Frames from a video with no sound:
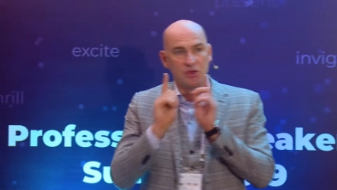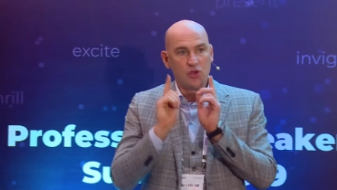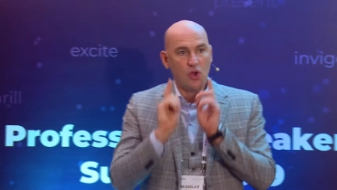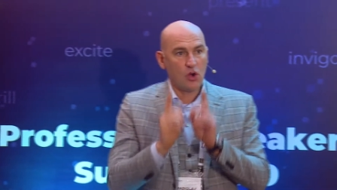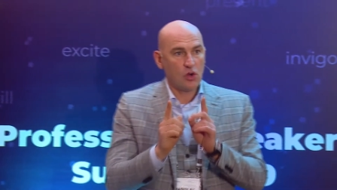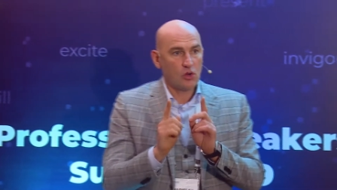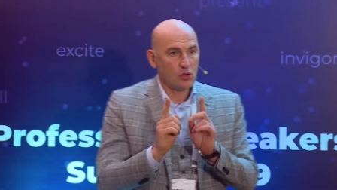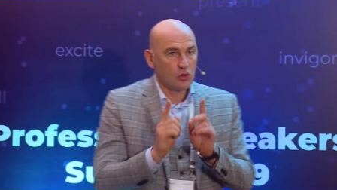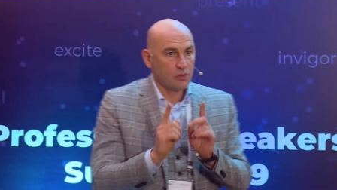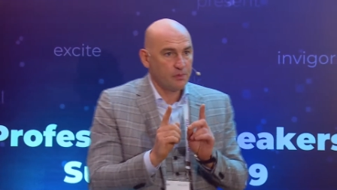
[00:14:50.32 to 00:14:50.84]

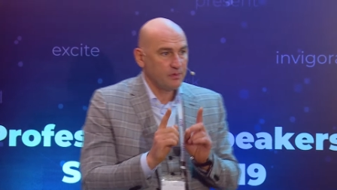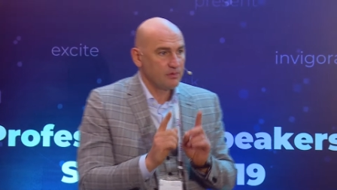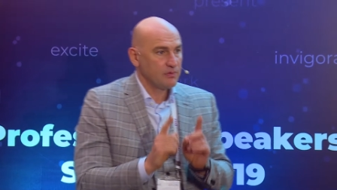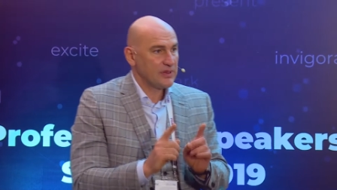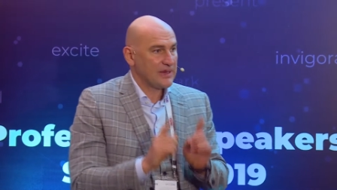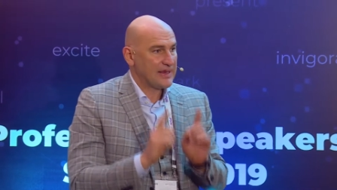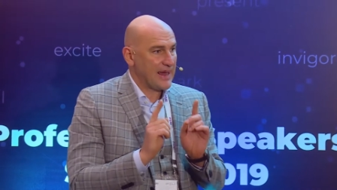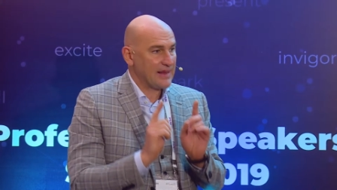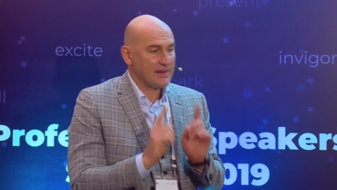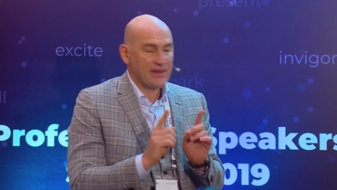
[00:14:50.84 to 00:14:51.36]
your group
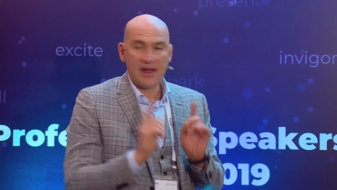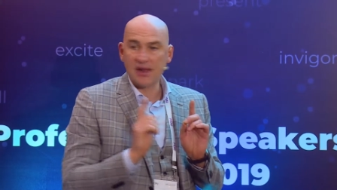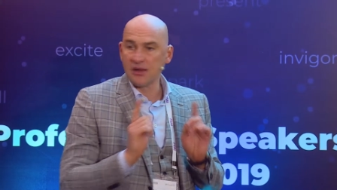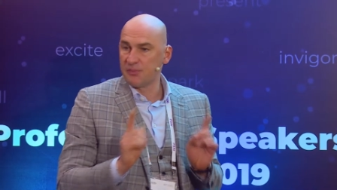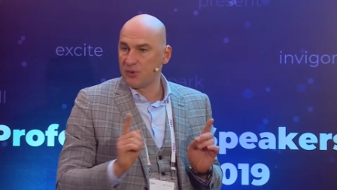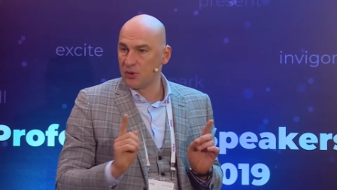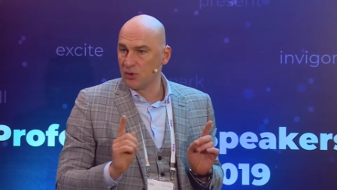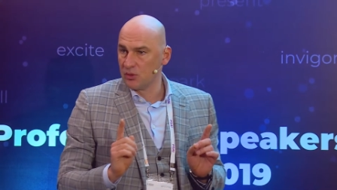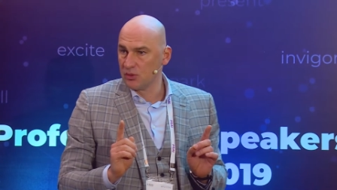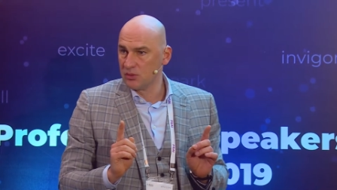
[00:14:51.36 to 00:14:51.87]
can
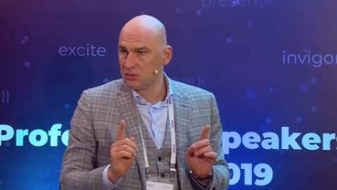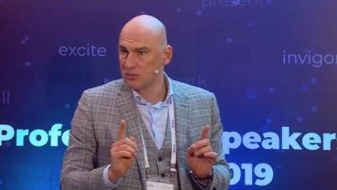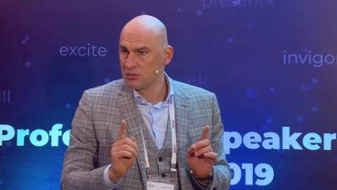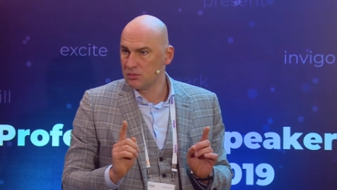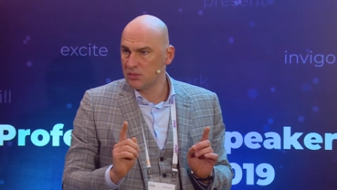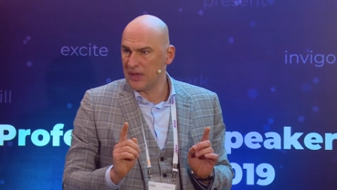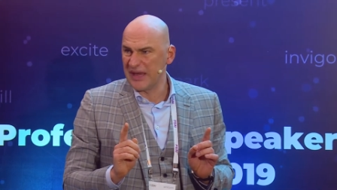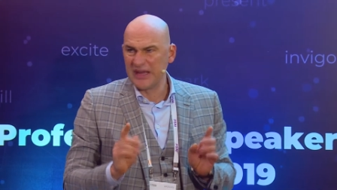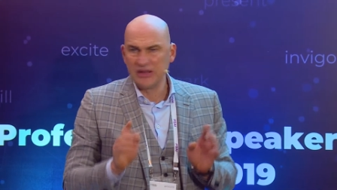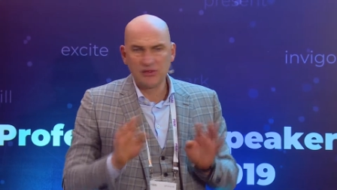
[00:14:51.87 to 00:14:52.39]
help you
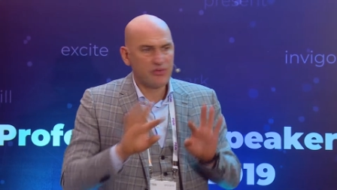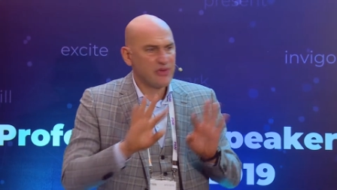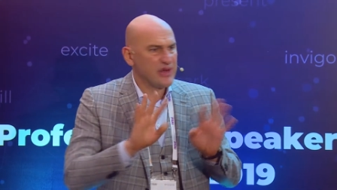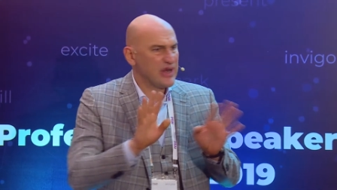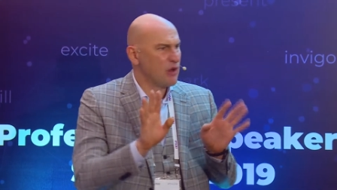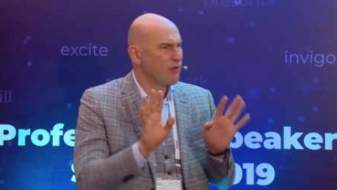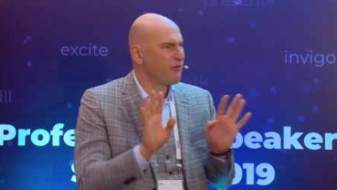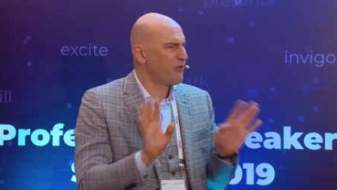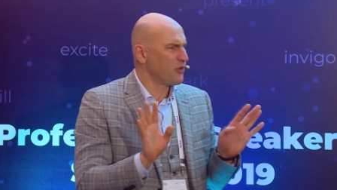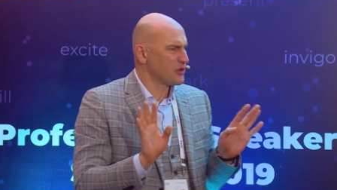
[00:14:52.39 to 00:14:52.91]
in
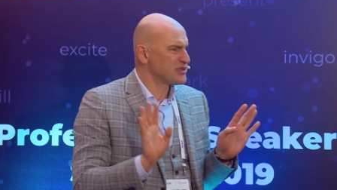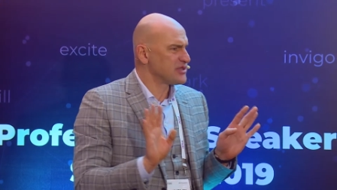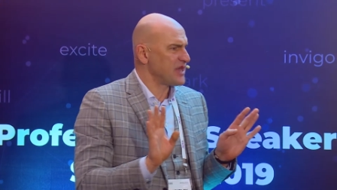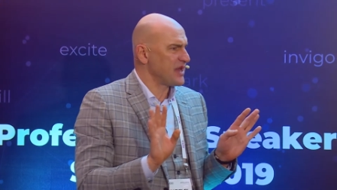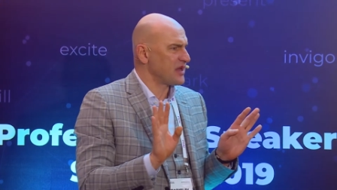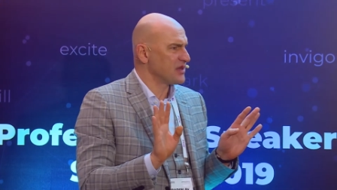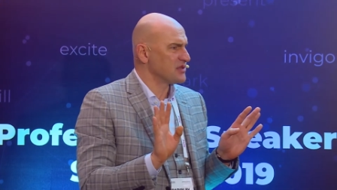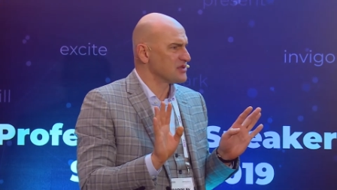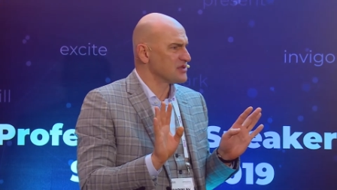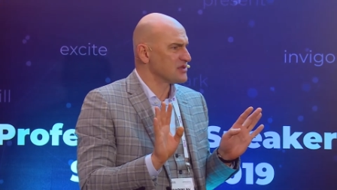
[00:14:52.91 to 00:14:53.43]
three or four
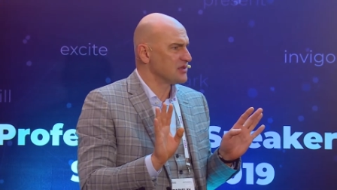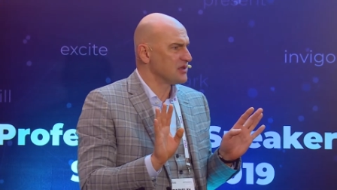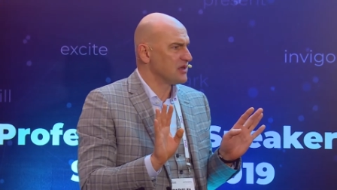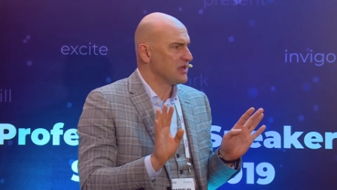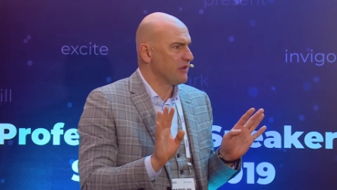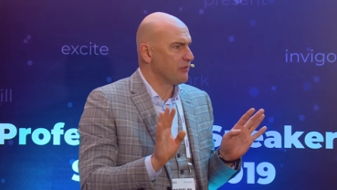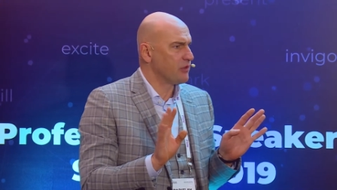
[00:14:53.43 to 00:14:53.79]
seconds.